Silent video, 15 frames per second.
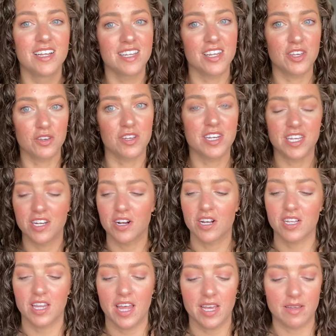Like you can hear
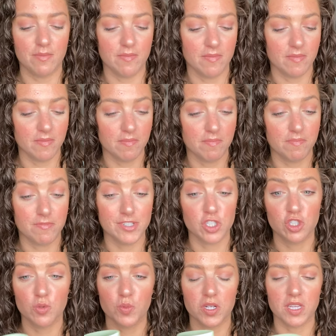it like
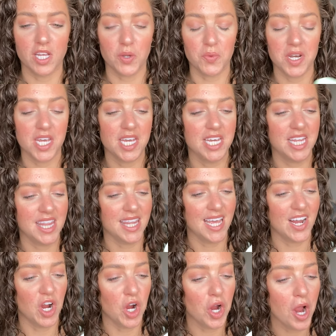super liquidy in
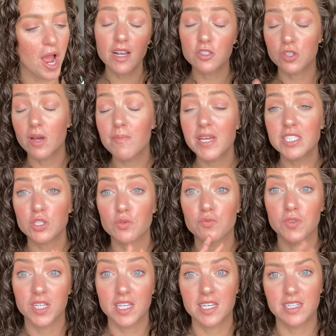there. So that makes it
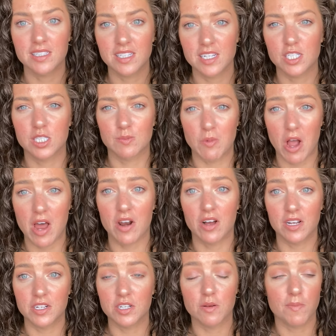really easy to spread
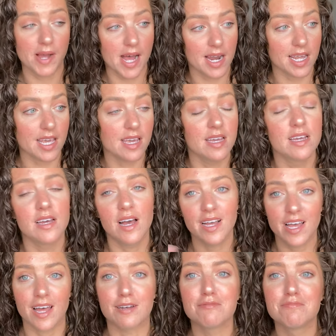on your body.
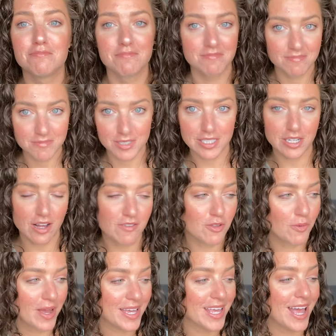Again, still have the
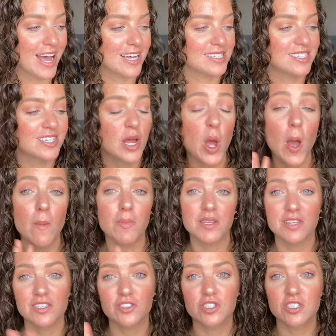wave cast, but
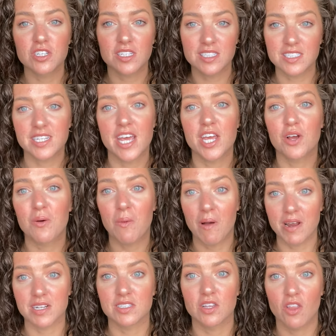this just doesn't take
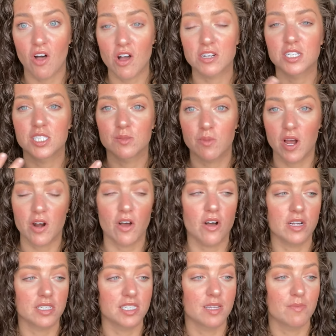quite as long to spread
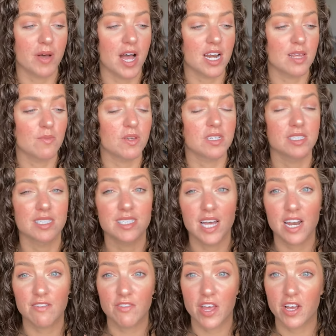onto the body because it's
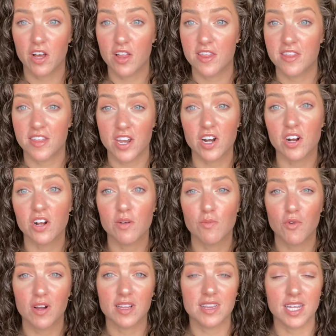kind of like a thinner,
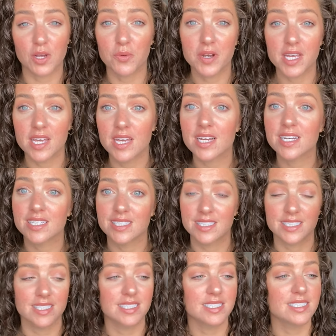more liquidy
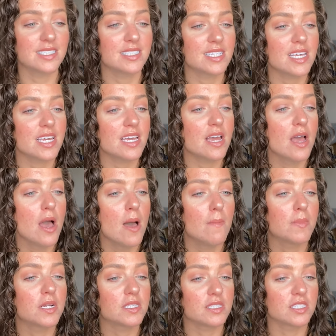consistency,
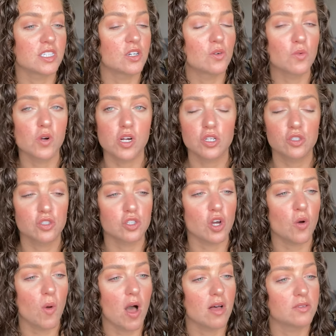but it still works
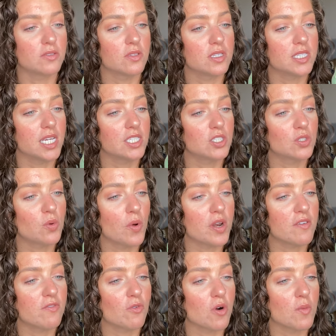so well. So this has
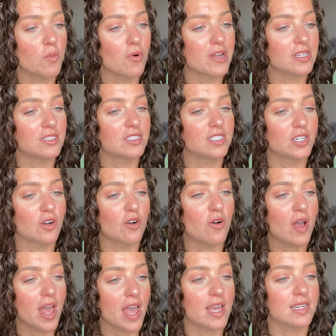twenty-four point
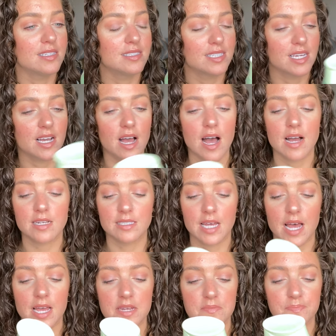zero eight zinc
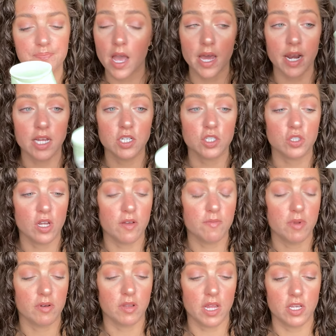oxide. And I just have
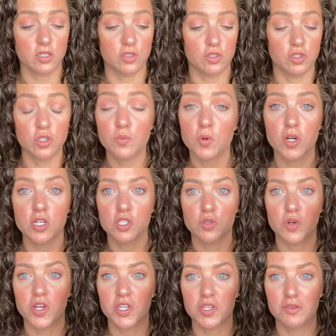been like super
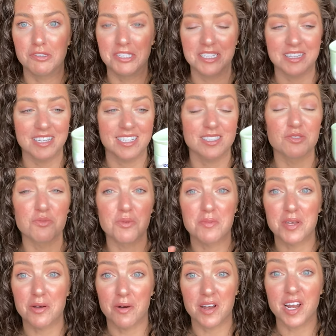enjoying using this when
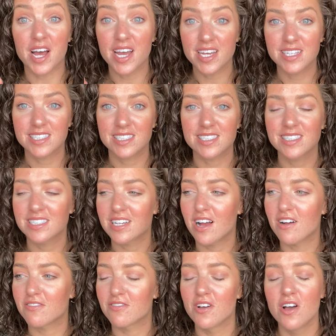we go on hikes and
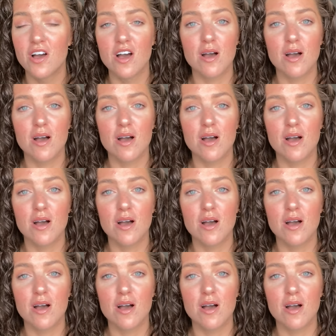stuff.